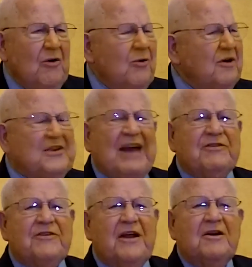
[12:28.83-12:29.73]
we're
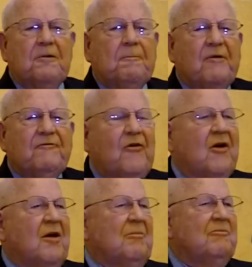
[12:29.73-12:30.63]
destined to
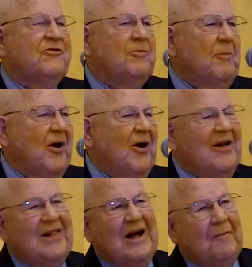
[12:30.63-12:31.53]
perform
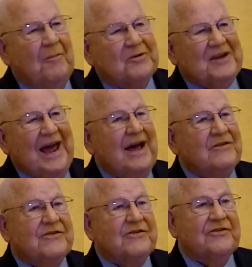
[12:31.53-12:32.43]
small, humble
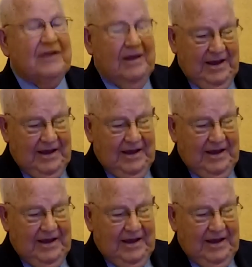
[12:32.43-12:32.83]
tasks